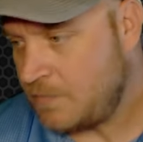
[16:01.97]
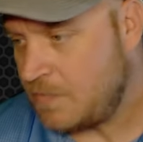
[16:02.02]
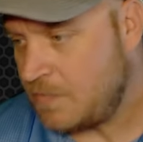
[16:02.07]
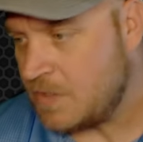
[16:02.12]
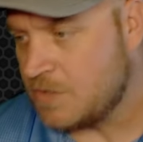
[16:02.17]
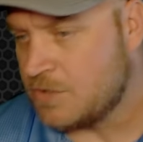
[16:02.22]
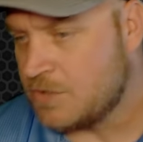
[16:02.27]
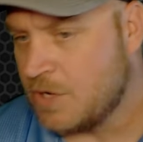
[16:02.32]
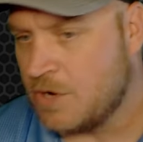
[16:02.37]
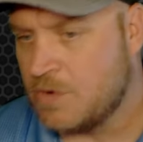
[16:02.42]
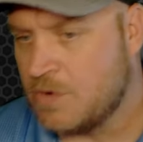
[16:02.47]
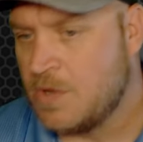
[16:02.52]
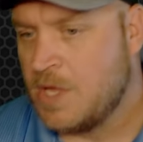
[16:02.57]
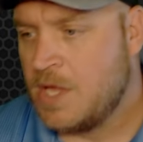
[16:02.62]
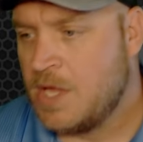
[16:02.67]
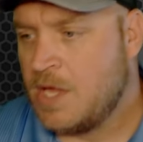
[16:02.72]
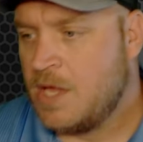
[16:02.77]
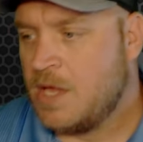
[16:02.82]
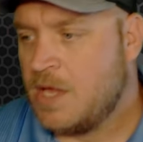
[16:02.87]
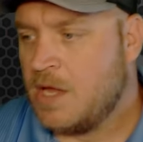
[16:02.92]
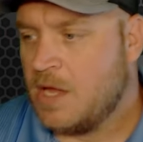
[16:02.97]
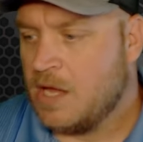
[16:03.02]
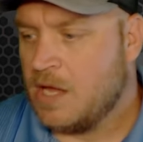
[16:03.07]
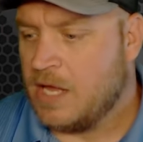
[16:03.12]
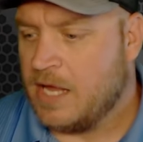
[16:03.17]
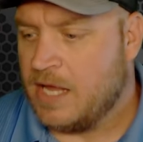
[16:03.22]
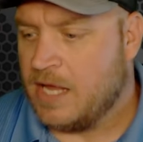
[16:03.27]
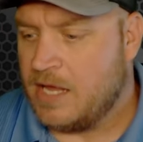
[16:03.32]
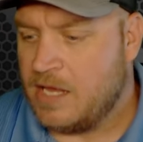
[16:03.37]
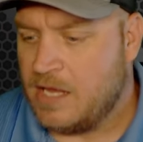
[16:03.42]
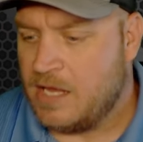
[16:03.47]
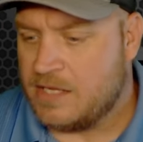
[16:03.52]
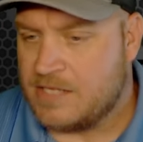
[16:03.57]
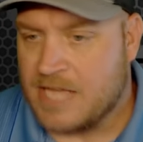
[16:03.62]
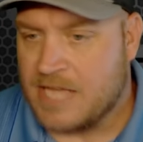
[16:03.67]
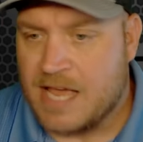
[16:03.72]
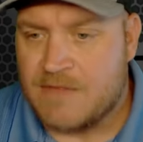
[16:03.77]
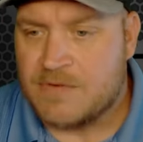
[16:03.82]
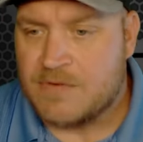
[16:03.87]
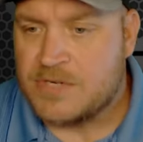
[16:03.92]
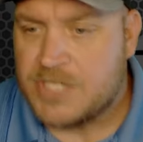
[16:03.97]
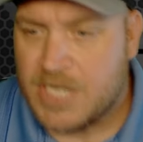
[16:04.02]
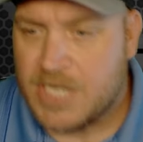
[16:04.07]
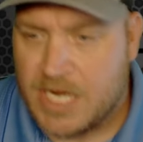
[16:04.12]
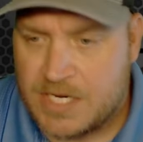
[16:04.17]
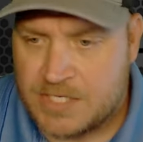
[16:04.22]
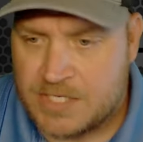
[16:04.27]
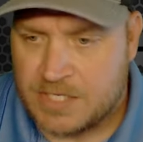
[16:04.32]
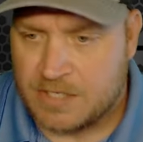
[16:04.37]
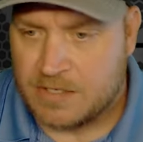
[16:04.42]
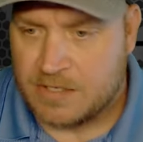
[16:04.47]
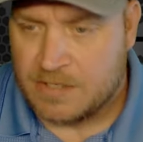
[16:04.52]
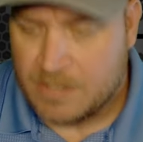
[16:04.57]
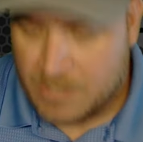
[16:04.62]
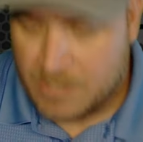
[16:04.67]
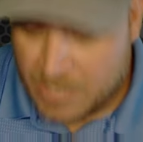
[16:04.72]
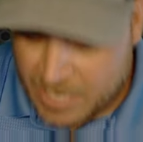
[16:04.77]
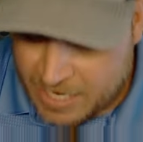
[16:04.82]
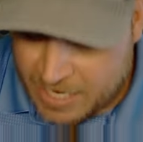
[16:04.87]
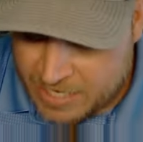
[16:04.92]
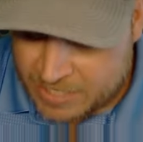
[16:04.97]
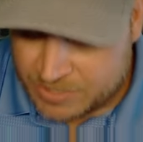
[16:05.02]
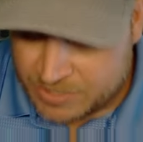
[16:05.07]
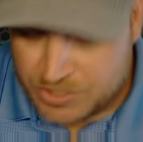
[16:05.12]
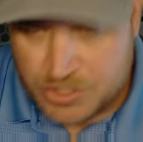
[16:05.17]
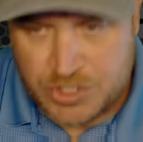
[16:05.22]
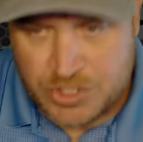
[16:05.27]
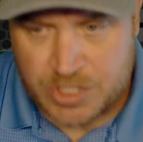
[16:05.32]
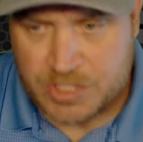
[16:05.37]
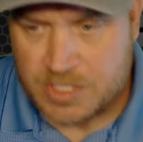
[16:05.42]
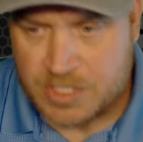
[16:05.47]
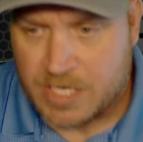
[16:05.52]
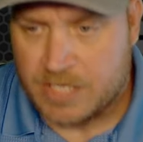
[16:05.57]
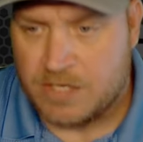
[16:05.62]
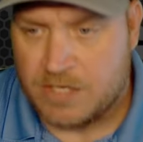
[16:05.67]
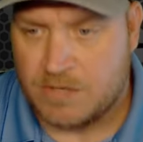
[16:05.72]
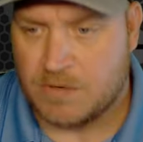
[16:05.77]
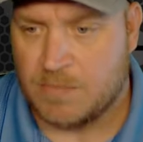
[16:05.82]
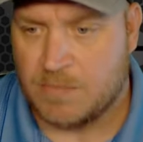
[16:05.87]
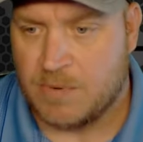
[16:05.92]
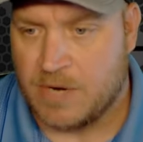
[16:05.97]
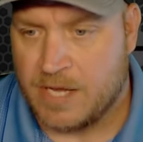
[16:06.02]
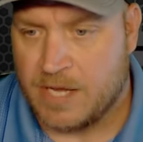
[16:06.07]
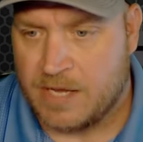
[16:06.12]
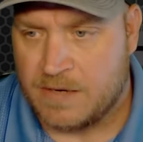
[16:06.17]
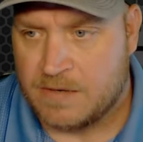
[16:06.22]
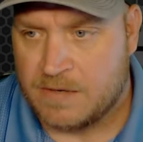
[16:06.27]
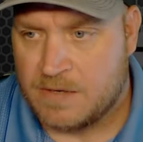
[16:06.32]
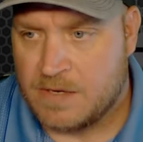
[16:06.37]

So it's ever changing, and it's just like your brand.